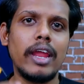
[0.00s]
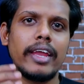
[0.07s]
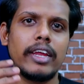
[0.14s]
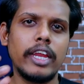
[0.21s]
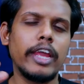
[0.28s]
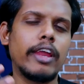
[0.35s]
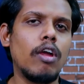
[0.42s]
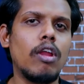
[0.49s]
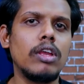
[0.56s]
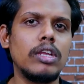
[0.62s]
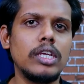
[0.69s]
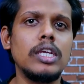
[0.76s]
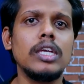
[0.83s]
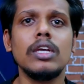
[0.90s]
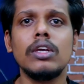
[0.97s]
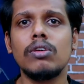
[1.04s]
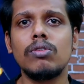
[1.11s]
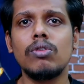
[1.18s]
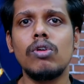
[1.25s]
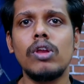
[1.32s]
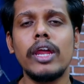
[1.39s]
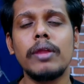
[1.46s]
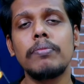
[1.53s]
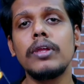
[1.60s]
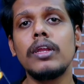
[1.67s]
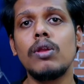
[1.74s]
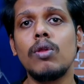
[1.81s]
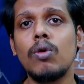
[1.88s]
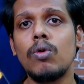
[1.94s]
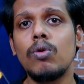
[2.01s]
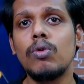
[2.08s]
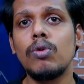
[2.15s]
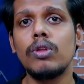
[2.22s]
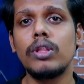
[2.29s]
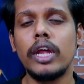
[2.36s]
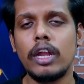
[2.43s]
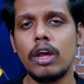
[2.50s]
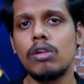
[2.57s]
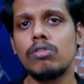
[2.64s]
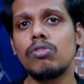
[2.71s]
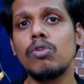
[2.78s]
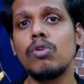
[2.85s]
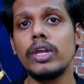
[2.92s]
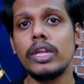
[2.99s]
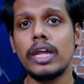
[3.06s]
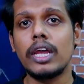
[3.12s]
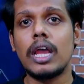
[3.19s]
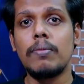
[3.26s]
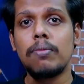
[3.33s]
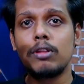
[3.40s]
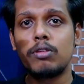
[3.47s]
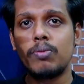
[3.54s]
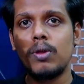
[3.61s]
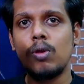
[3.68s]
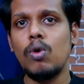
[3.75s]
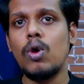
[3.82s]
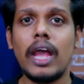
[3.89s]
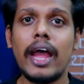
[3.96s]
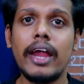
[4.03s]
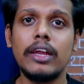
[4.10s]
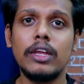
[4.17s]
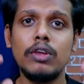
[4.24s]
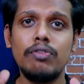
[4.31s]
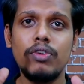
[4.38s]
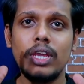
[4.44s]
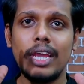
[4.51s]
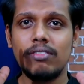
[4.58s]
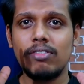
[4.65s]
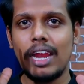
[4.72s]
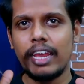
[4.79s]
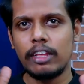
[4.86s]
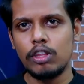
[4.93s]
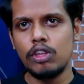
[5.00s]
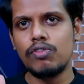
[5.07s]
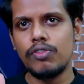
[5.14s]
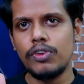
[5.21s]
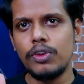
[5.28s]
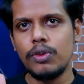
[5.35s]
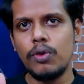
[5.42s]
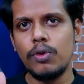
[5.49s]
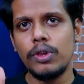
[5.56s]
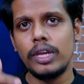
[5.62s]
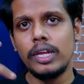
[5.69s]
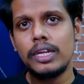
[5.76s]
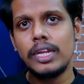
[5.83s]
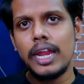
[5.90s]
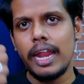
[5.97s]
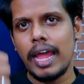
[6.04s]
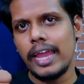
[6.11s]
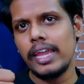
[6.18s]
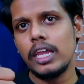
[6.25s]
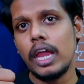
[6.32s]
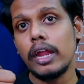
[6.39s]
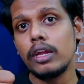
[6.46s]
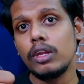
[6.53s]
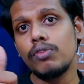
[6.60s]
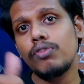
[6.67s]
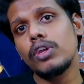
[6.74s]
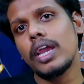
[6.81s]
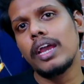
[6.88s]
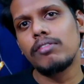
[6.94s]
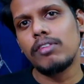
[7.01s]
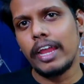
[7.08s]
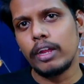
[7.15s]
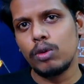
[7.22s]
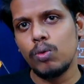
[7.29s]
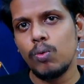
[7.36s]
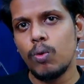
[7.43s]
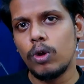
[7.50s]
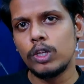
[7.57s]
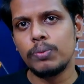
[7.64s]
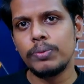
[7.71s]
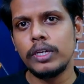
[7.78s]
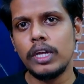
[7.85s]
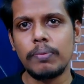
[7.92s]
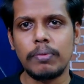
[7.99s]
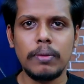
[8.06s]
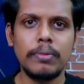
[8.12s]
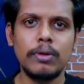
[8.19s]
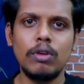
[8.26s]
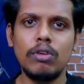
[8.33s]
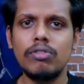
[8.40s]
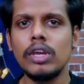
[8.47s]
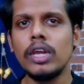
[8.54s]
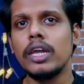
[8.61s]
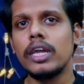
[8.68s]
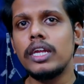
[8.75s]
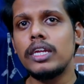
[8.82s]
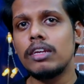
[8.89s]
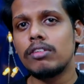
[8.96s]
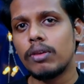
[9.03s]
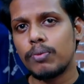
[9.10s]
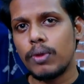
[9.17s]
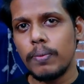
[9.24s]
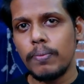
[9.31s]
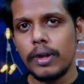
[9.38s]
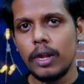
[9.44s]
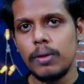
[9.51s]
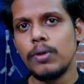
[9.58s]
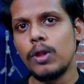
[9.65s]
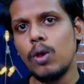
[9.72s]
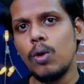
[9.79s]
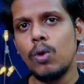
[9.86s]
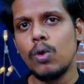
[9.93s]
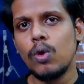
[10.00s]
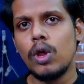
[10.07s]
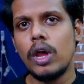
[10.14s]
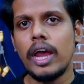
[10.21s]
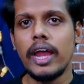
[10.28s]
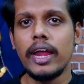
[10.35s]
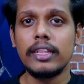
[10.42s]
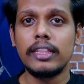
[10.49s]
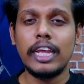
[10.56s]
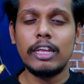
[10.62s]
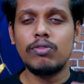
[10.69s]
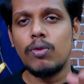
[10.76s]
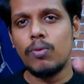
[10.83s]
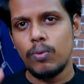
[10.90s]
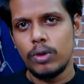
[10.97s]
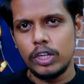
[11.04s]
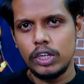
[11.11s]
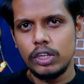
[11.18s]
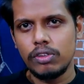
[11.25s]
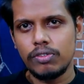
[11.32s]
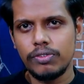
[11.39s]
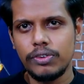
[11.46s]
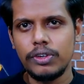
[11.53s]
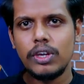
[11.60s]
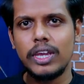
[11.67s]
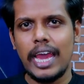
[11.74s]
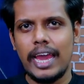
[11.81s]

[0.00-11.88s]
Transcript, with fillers: like technology, so let me know that also in the comments below. And if you guys like this video, hit the like, and if you guys like to watch my upcoming videos, hit the subscribe button below. And thanks for watching this video